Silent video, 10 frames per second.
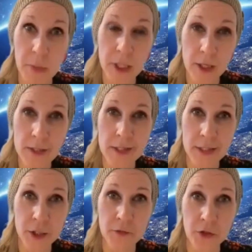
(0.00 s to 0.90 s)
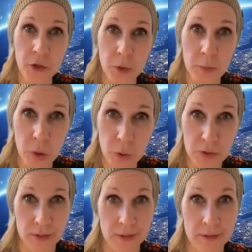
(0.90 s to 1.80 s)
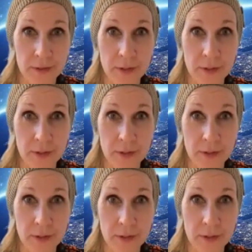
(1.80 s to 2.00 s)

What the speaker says: because his interview with Putin.